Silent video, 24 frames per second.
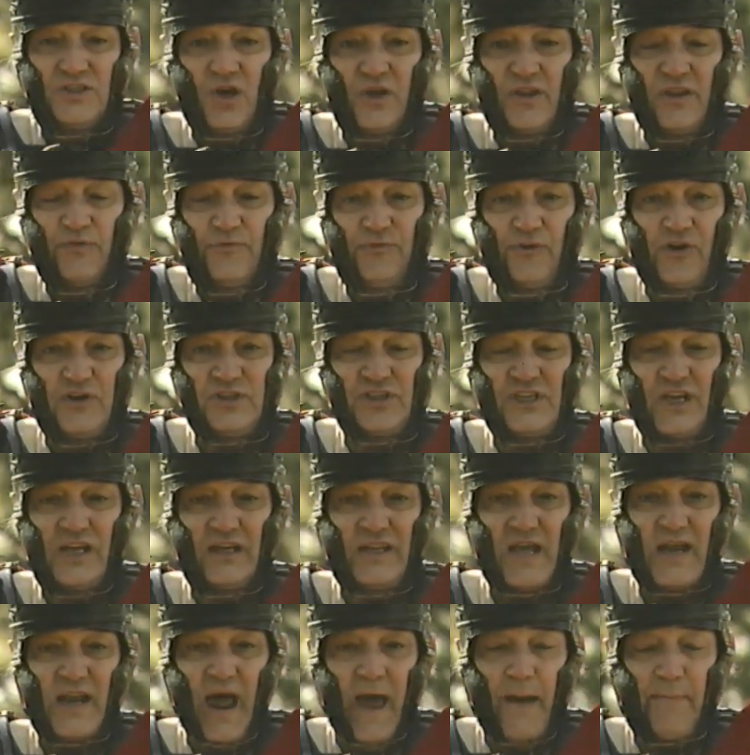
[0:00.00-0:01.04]
So the
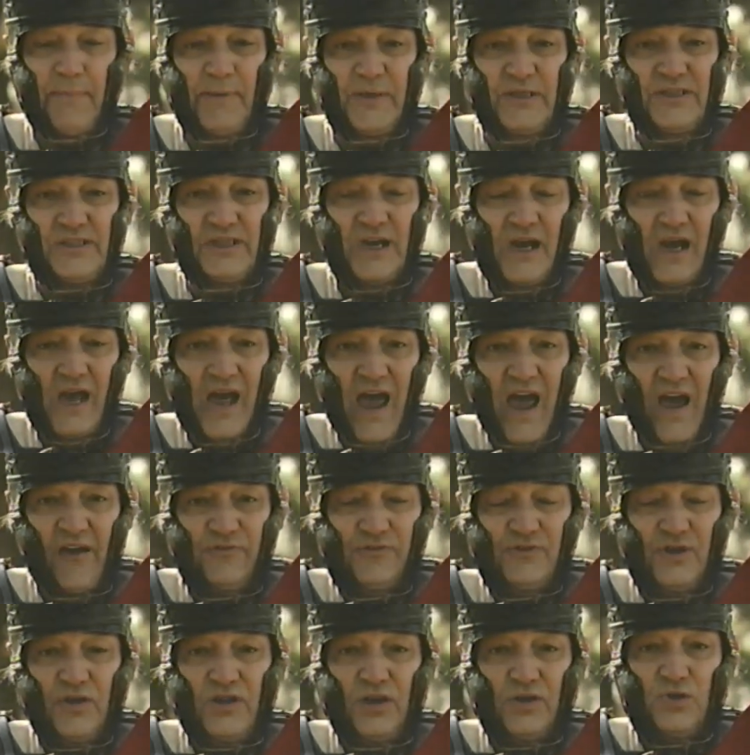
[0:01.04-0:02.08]
first thing that happens
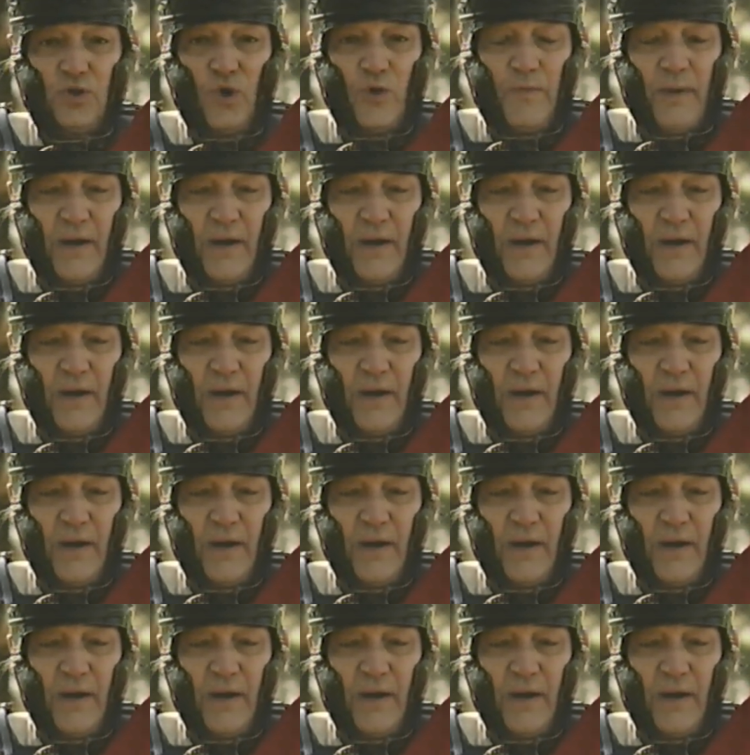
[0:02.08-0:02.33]
after the